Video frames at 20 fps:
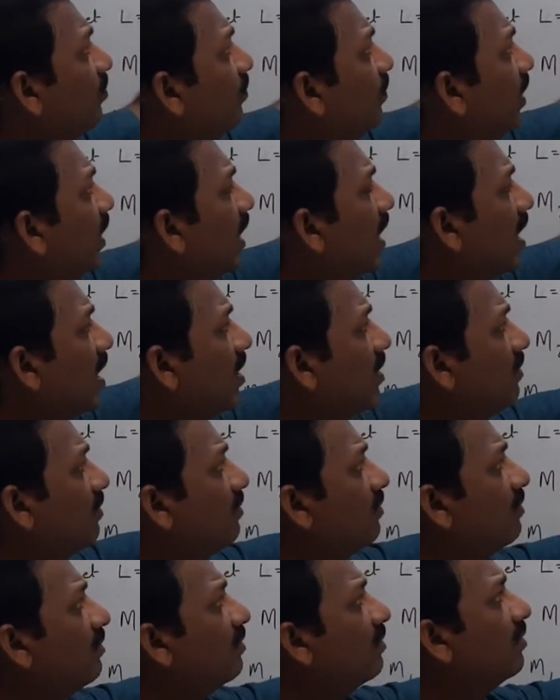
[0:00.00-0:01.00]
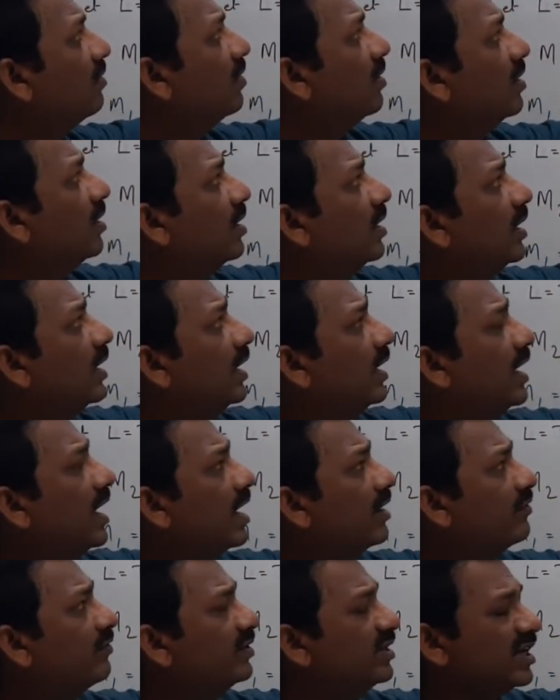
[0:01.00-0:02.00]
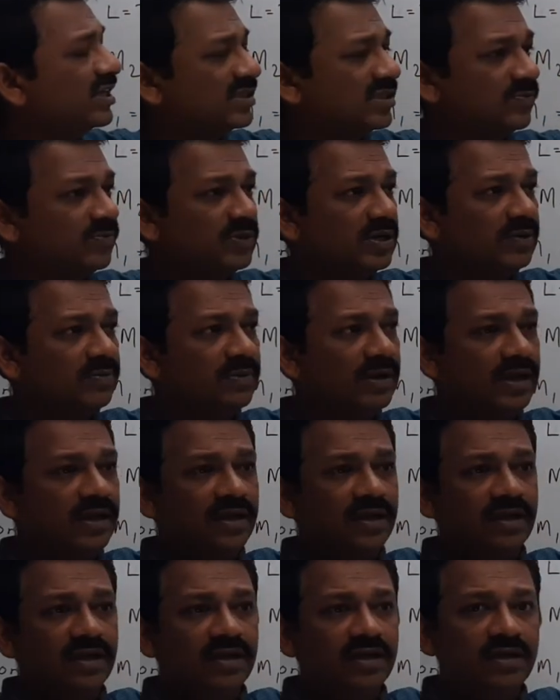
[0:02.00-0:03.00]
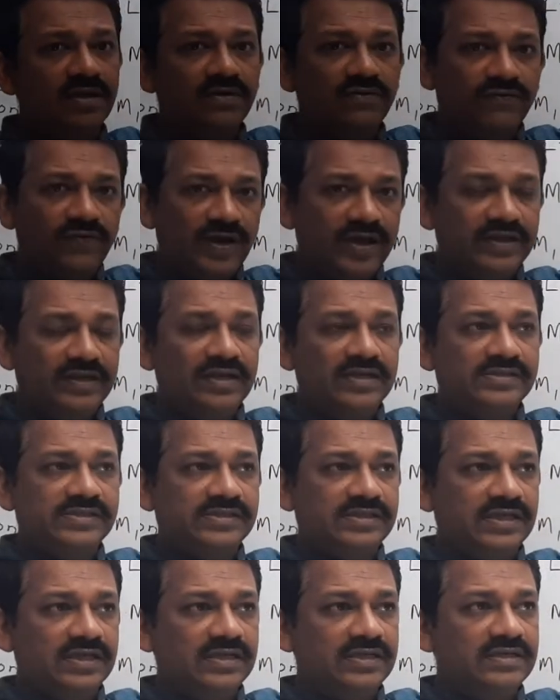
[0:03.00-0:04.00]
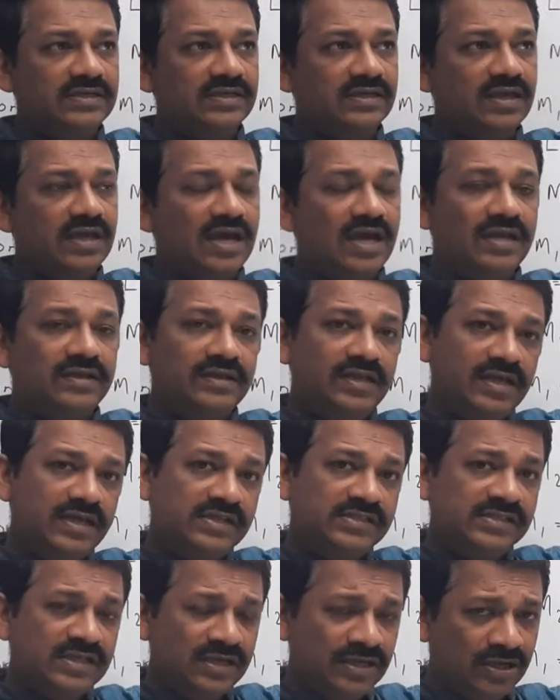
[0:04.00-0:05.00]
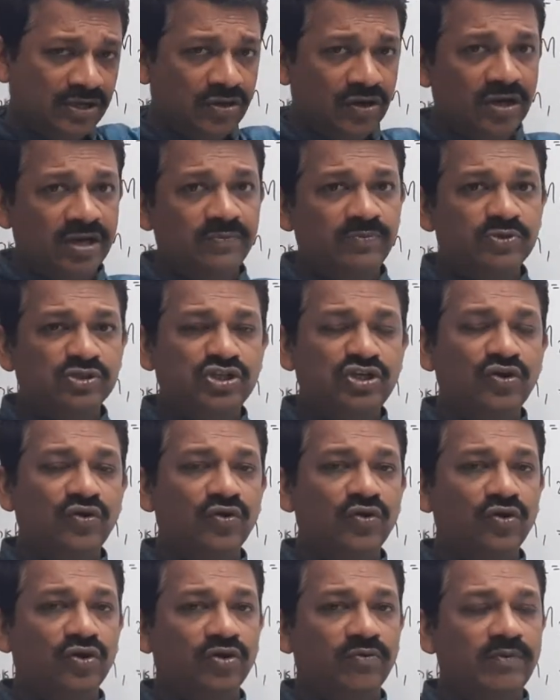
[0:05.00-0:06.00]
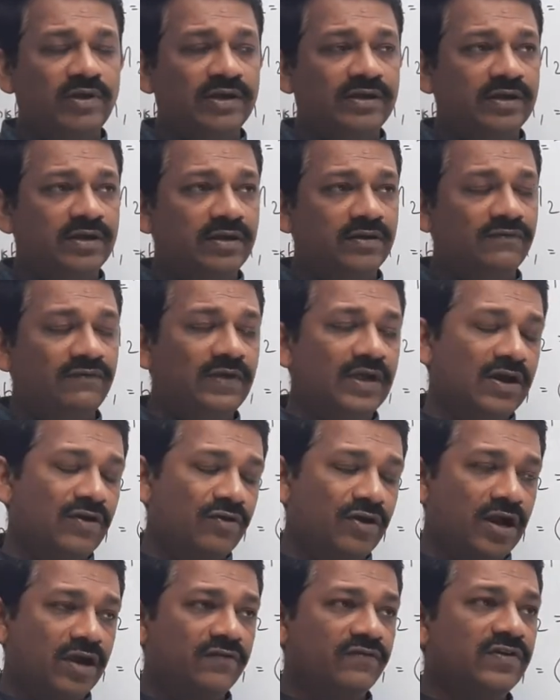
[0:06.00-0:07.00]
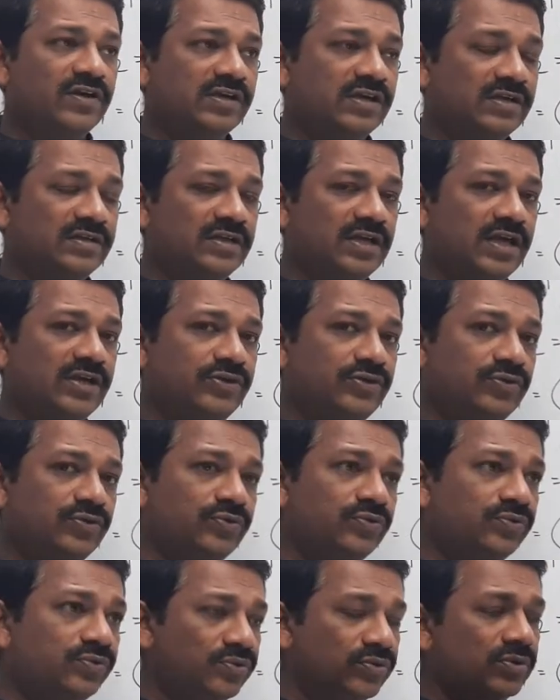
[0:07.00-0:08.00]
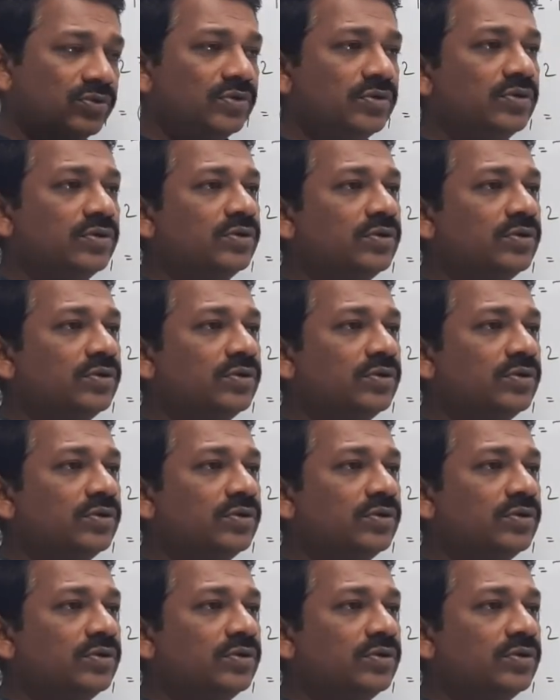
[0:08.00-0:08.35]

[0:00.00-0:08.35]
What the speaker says: we have a language accepted by final state and there is a equivalent push down automaton. We have converted that to